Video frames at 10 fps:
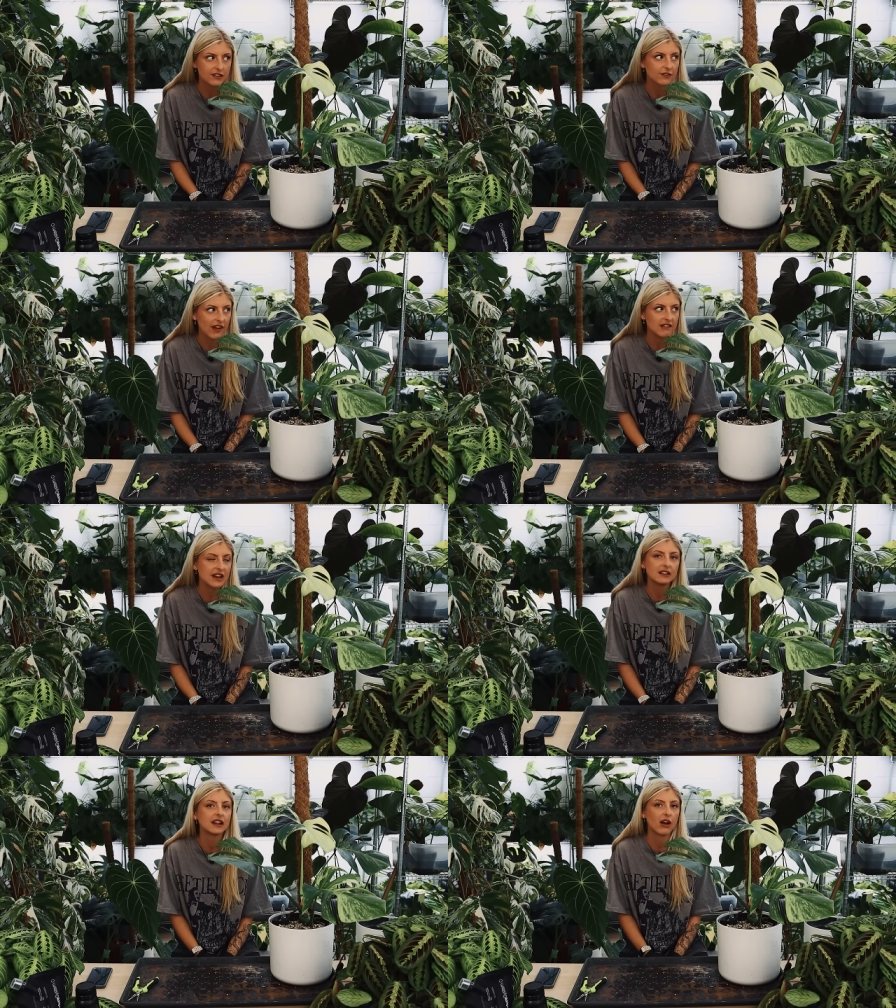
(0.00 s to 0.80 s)
There's
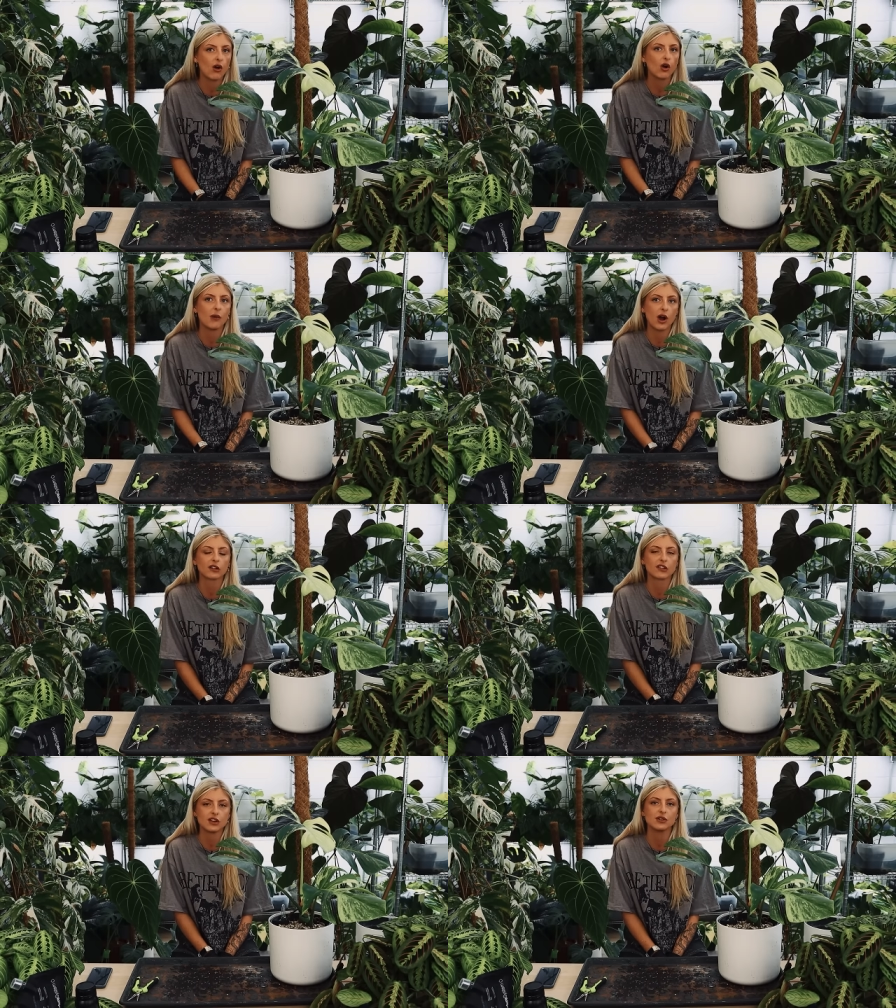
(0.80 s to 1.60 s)
very little
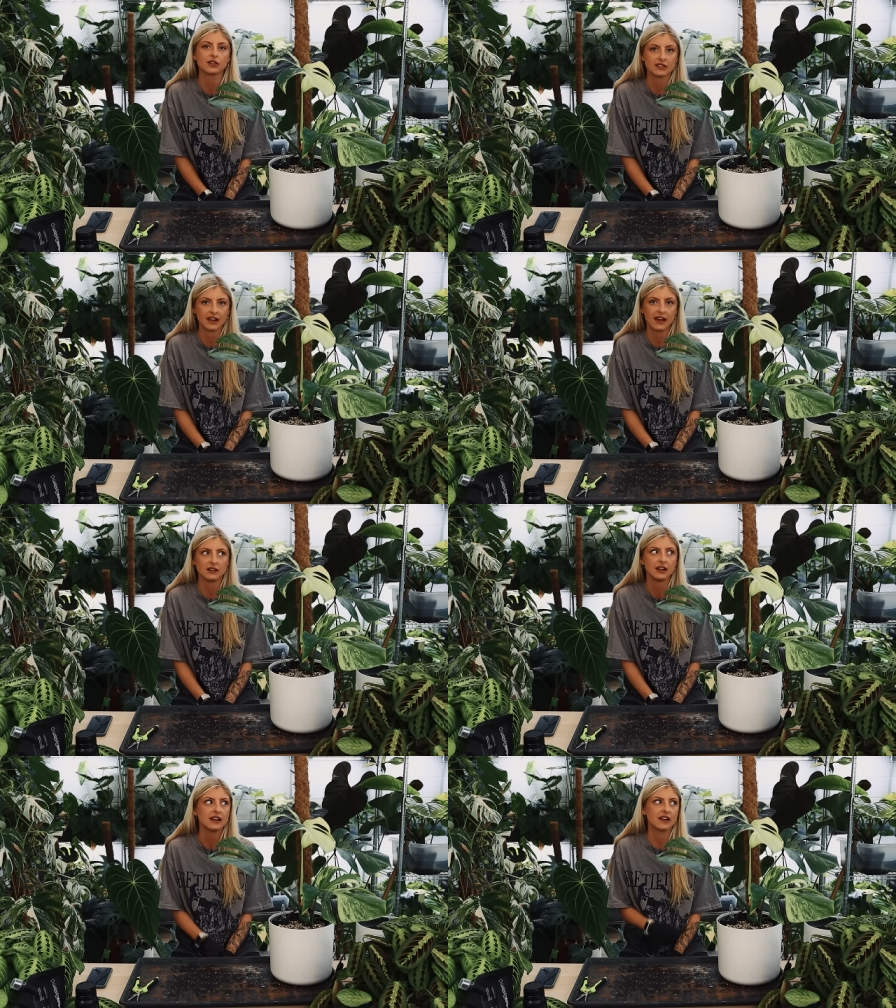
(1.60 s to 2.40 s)
hallmarks that you can
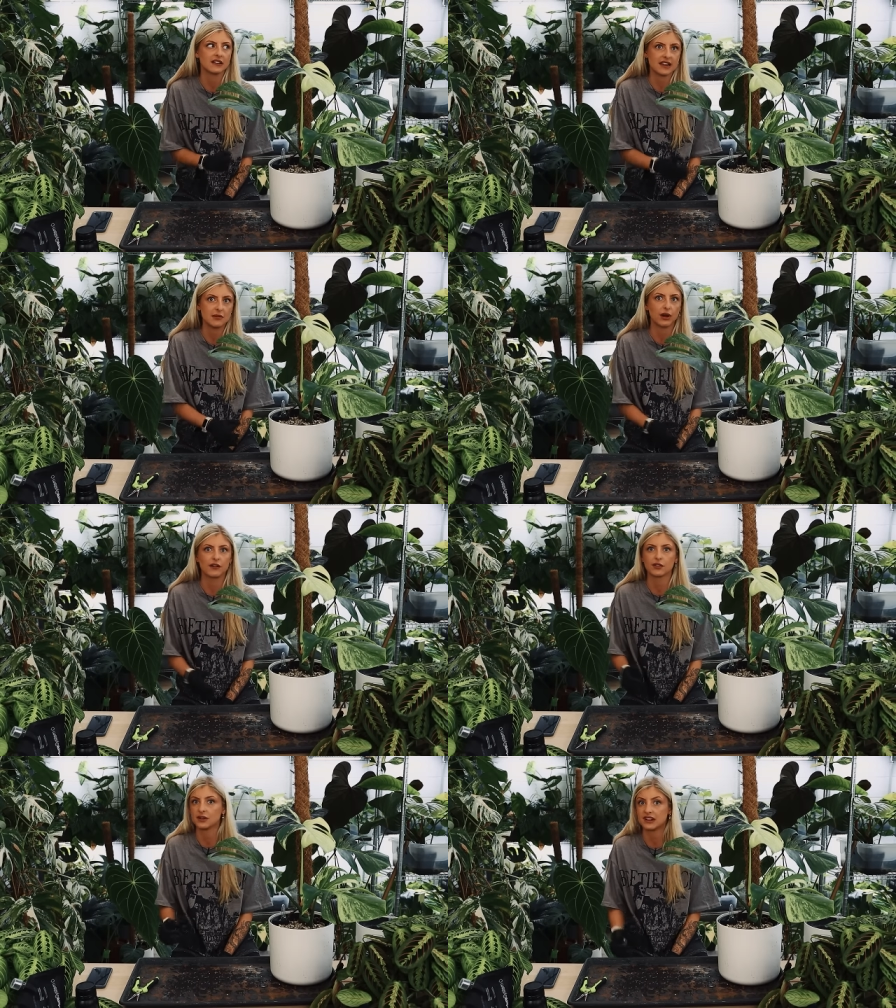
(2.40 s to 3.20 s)
tell a seed
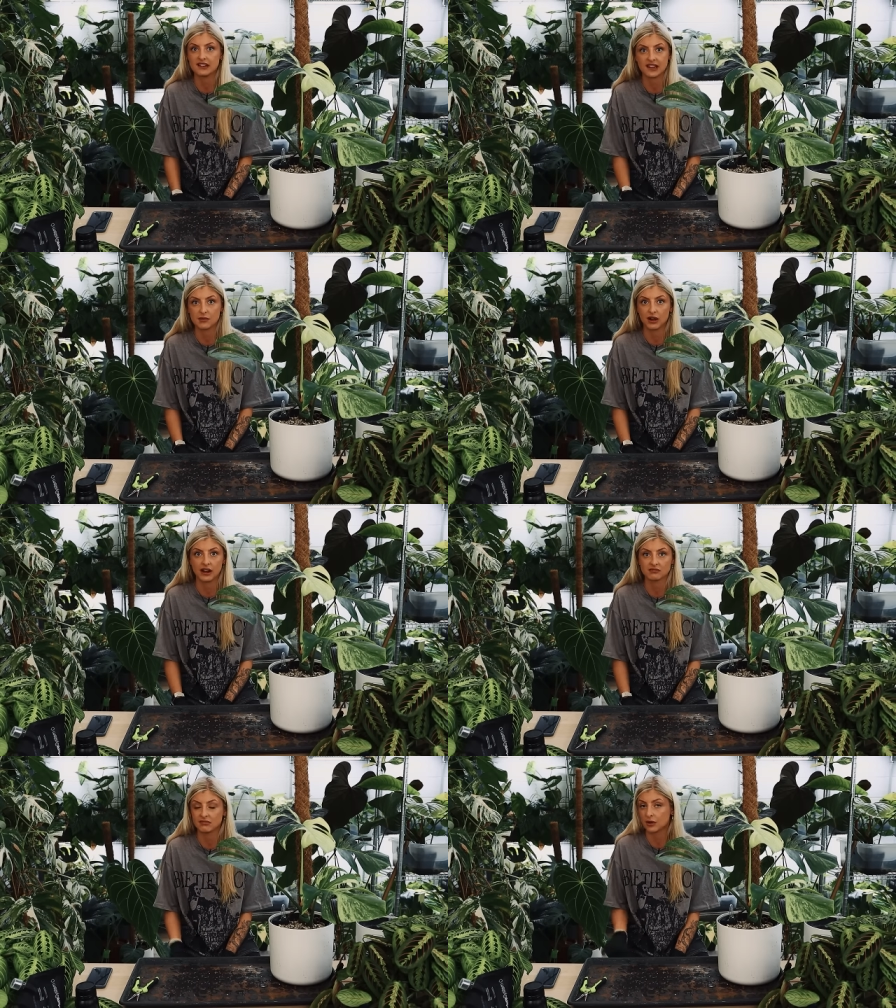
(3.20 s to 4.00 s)
plant from a TC plant.